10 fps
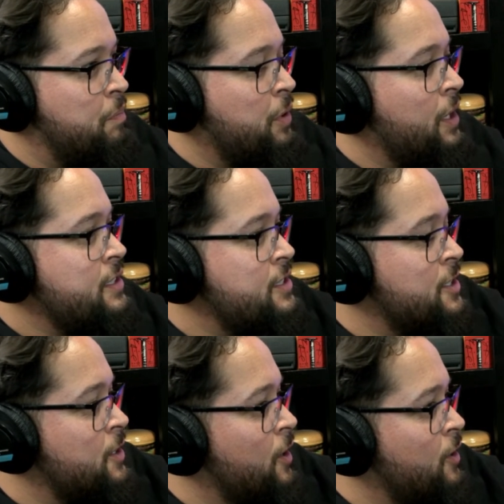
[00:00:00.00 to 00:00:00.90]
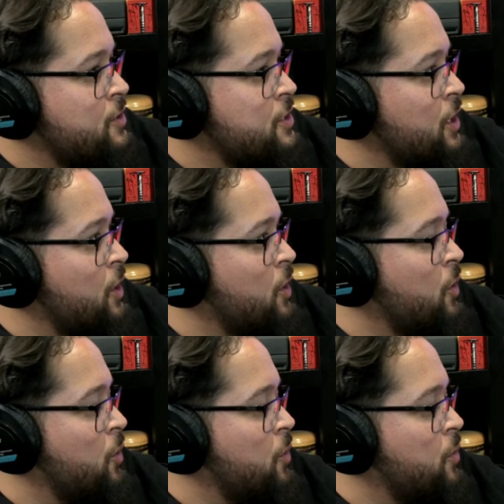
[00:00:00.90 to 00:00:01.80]
plus you're
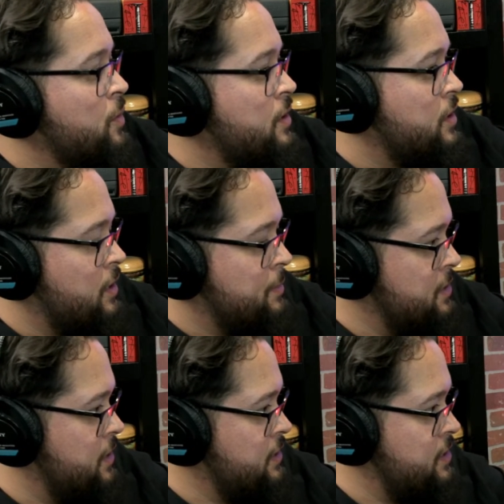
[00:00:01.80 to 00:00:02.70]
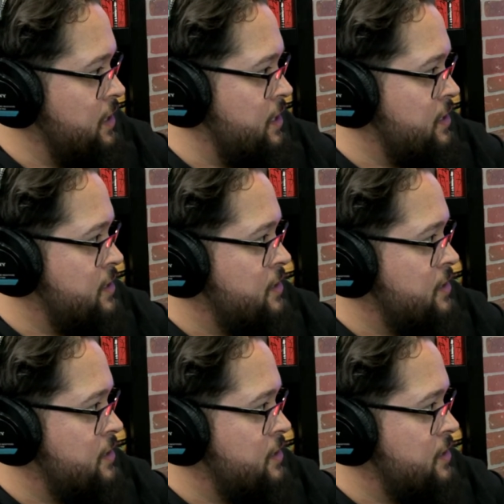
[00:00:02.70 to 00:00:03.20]
also, let's see this.